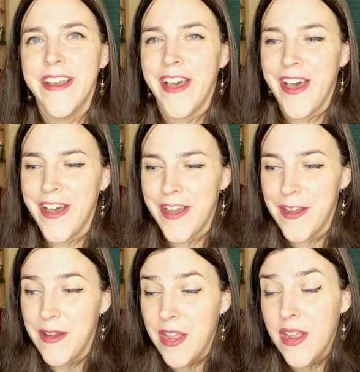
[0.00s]

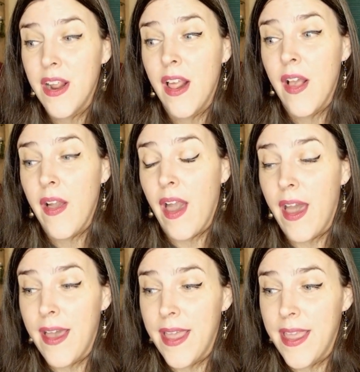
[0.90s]

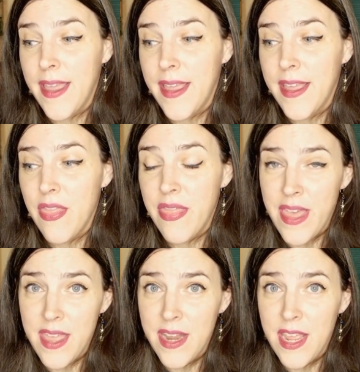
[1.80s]
I
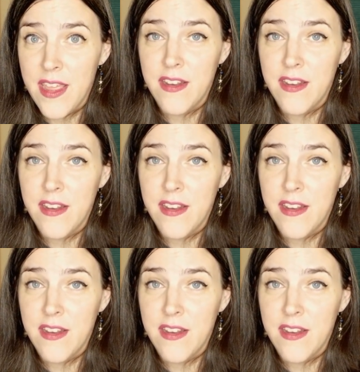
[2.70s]
then,